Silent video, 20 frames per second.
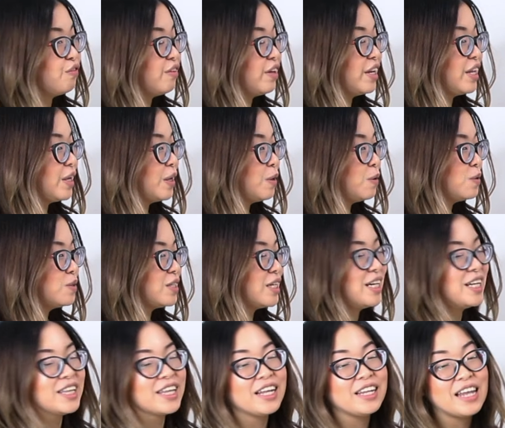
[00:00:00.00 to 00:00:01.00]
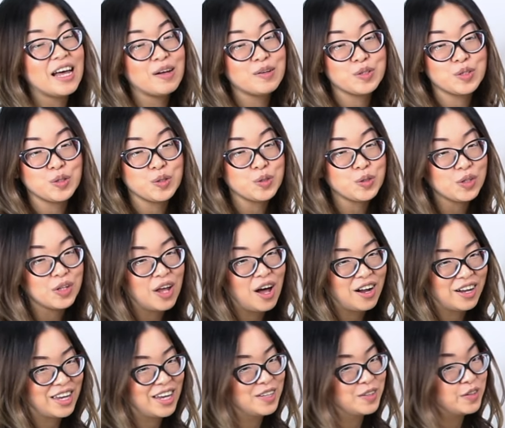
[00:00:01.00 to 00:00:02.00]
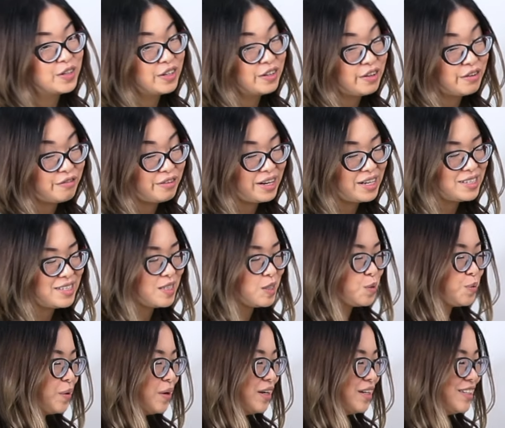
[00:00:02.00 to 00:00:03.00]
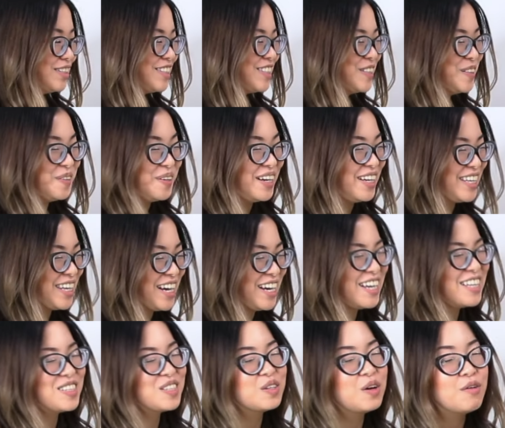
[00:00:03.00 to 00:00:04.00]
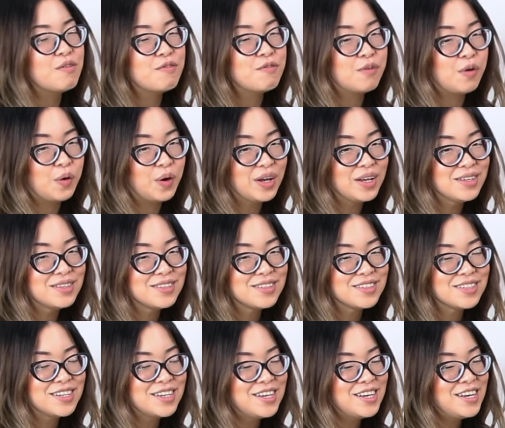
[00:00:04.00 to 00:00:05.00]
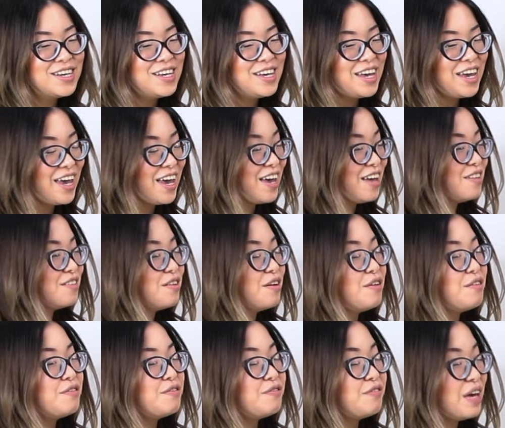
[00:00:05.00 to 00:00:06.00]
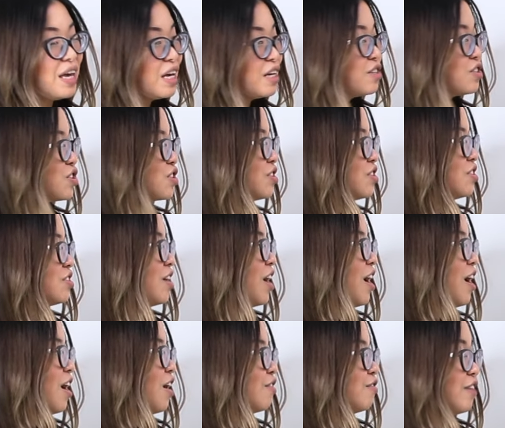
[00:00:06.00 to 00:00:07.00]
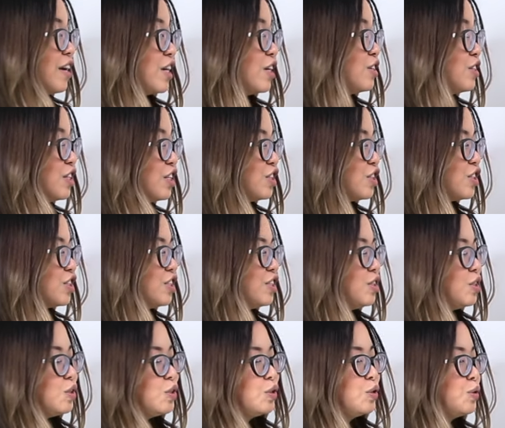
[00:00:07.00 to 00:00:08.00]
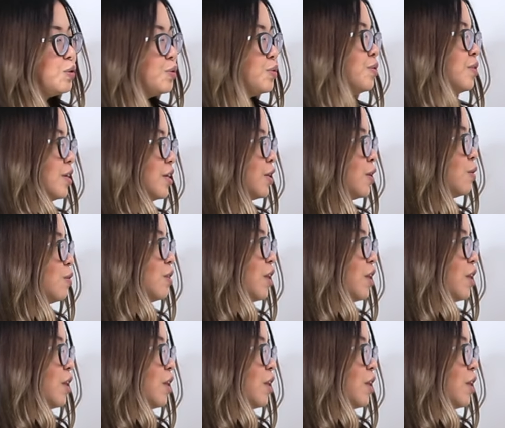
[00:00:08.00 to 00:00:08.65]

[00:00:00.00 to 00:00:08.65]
videos, and it allows you to log into the device as well. So uh, yeah, it's a voice and facial uh, recognition to you know